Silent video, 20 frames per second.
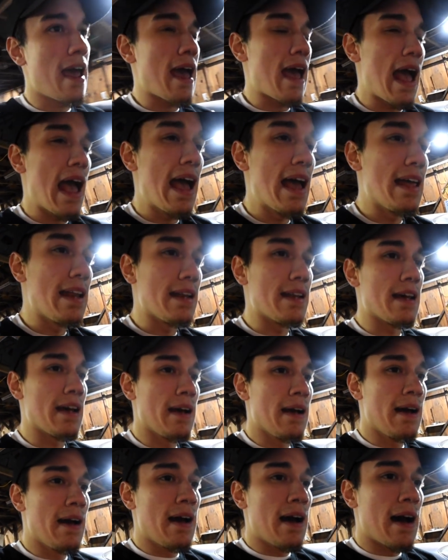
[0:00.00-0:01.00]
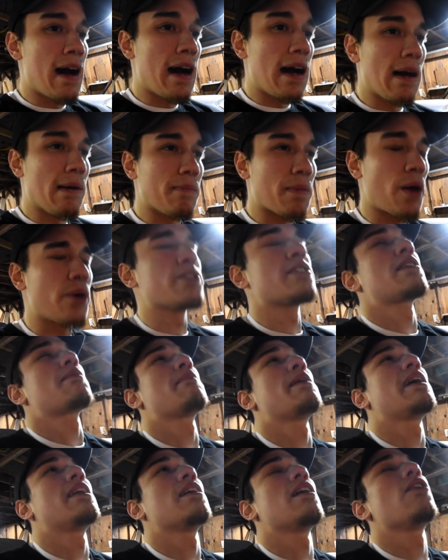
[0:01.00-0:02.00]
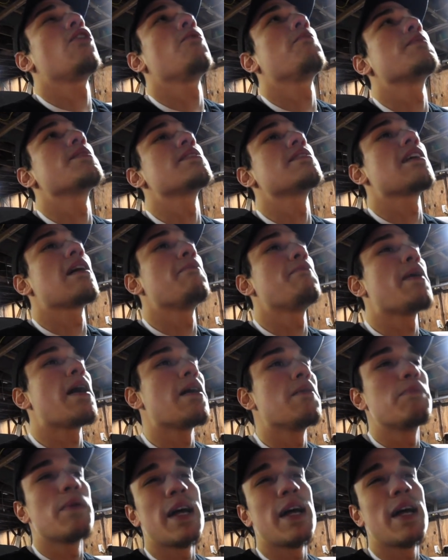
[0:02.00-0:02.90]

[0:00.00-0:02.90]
and I was like, man, I hope this is not bad.